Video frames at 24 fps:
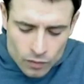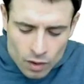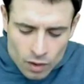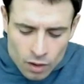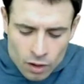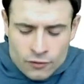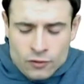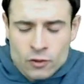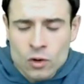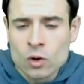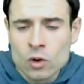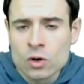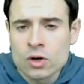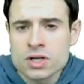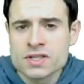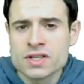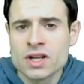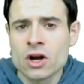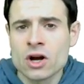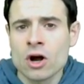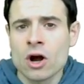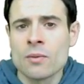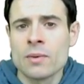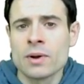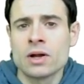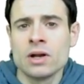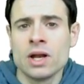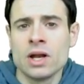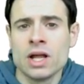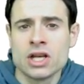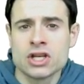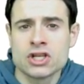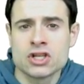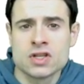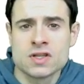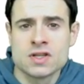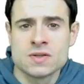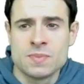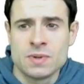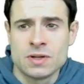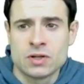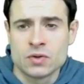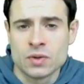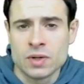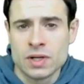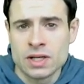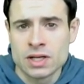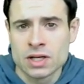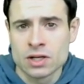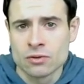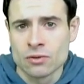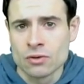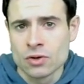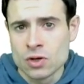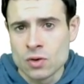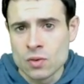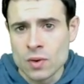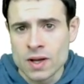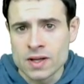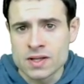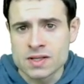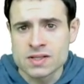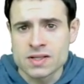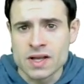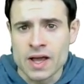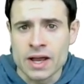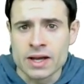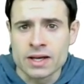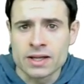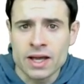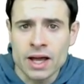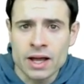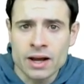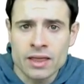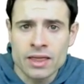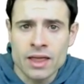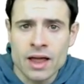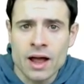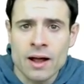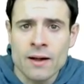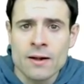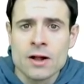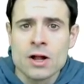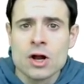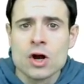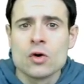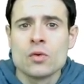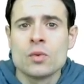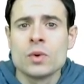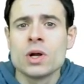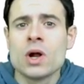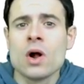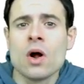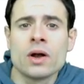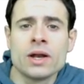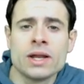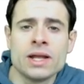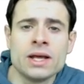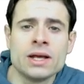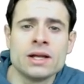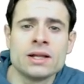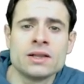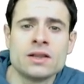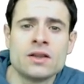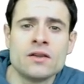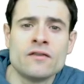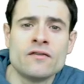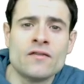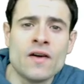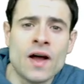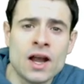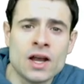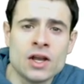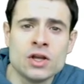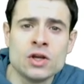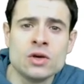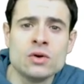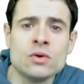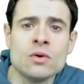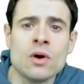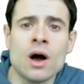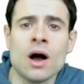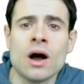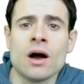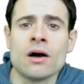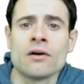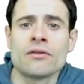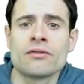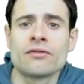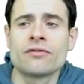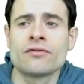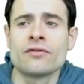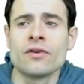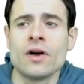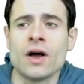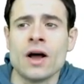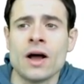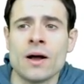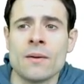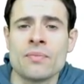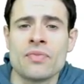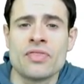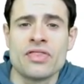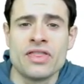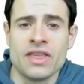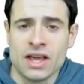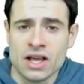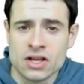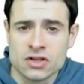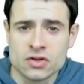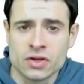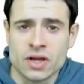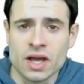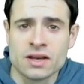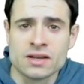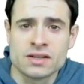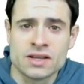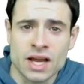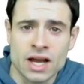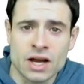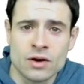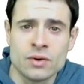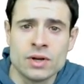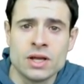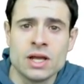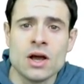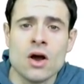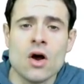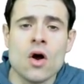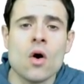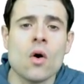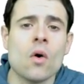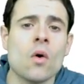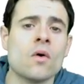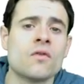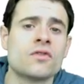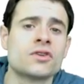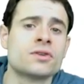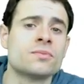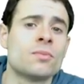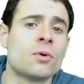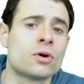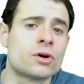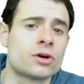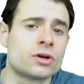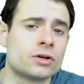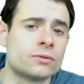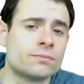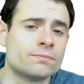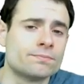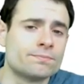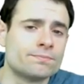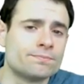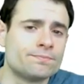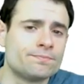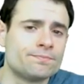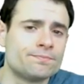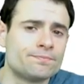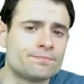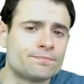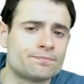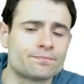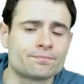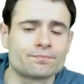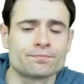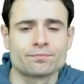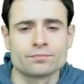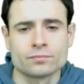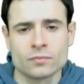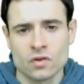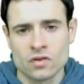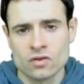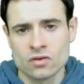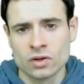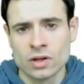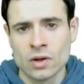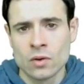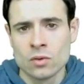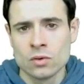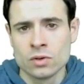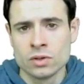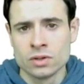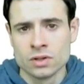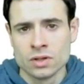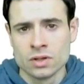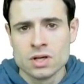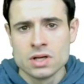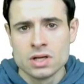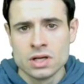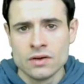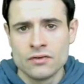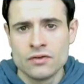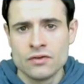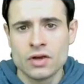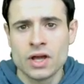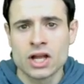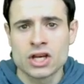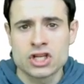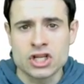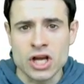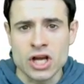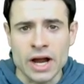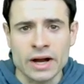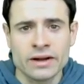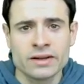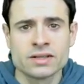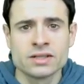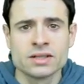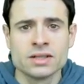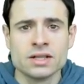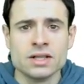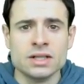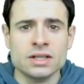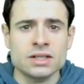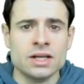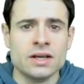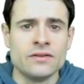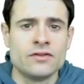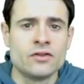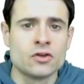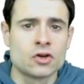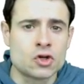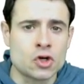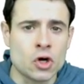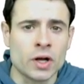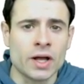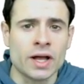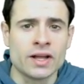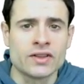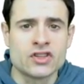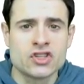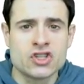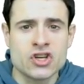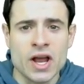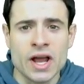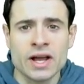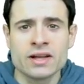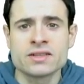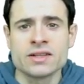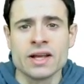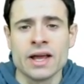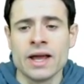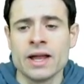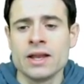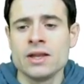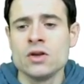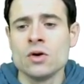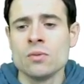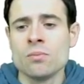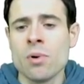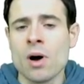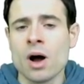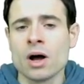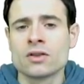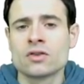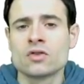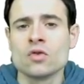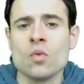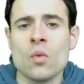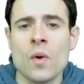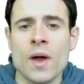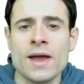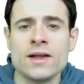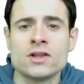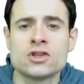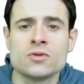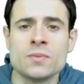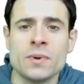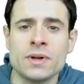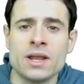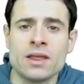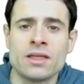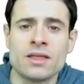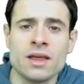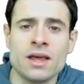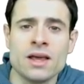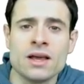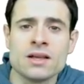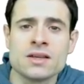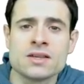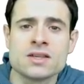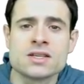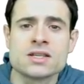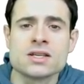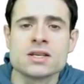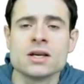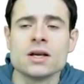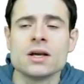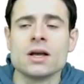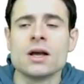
Of course, there are regulations between the US and Canada regarding the value of um, things you can carry over the border. So there would, if you get checked, if your trunk gets checked and you bought way too many things